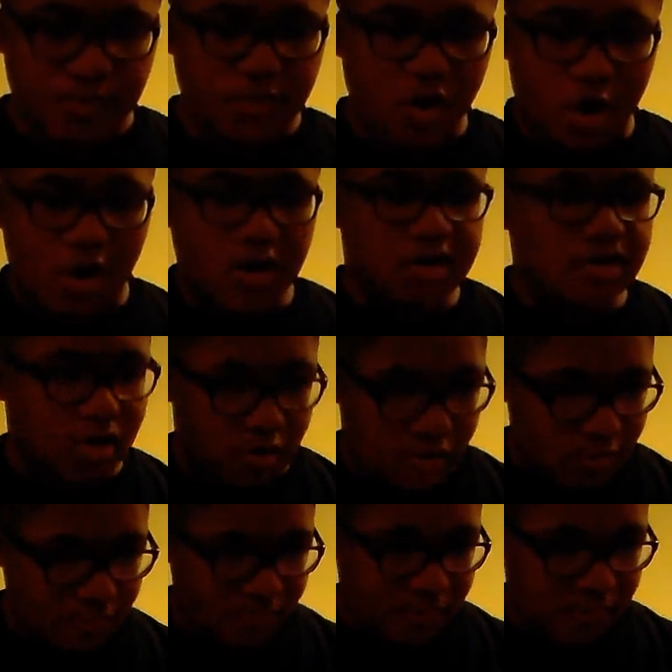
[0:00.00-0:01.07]

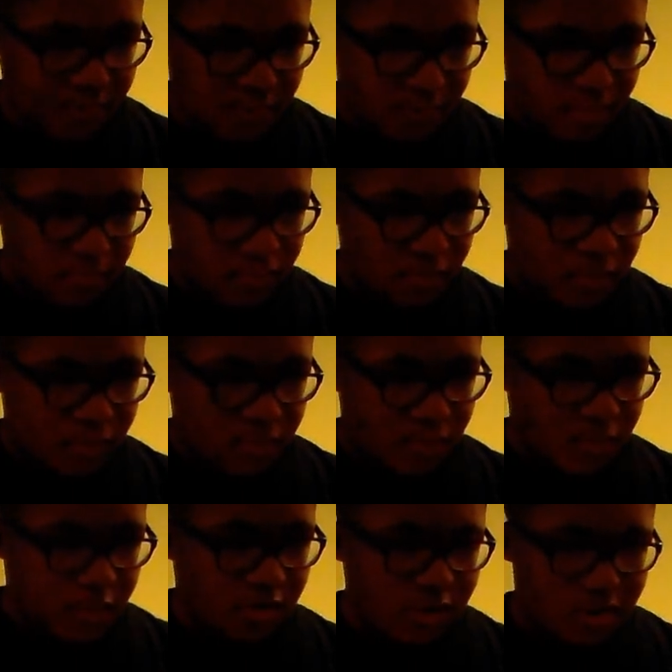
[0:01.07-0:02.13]
Naruto,
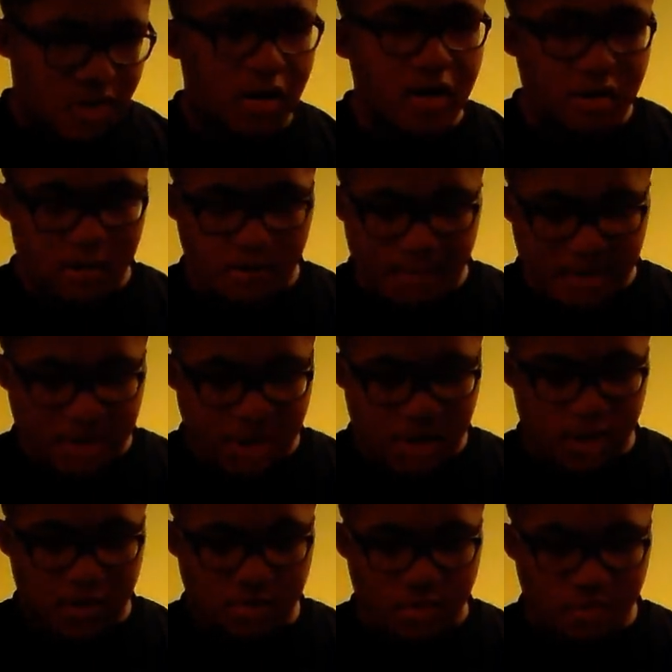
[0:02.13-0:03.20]
you're a nerd, but
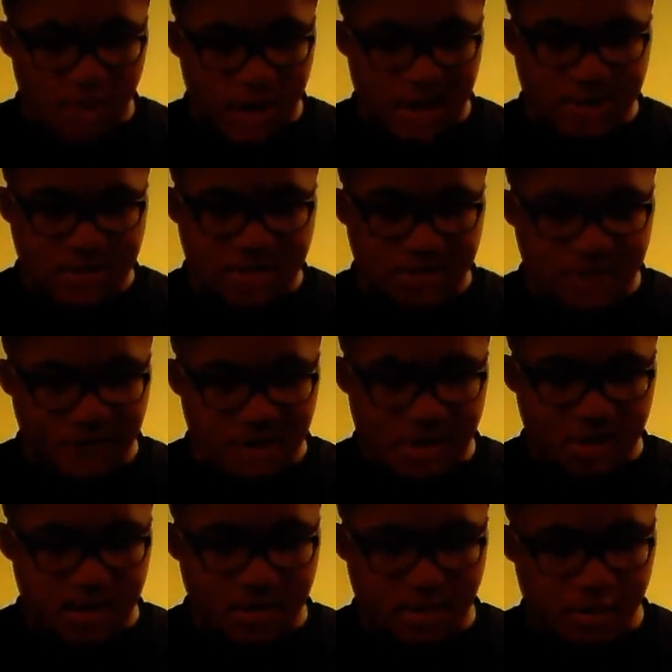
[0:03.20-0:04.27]
then you watch
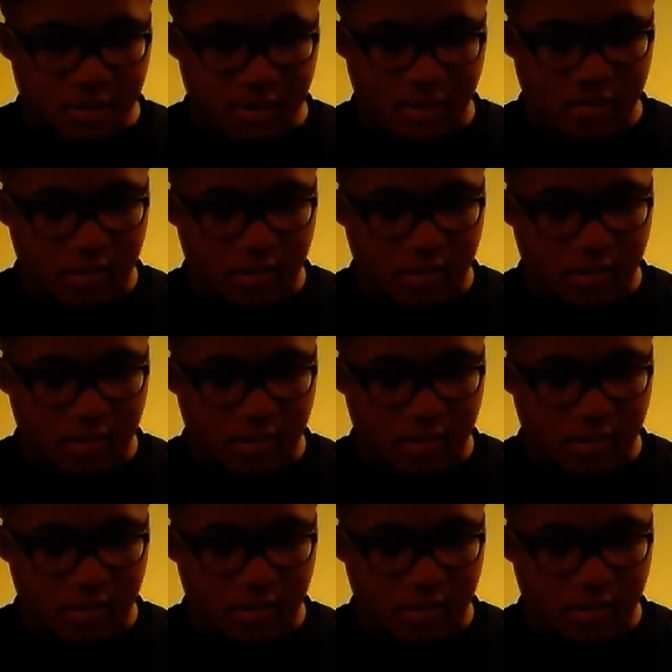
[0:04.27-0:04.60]
freaking...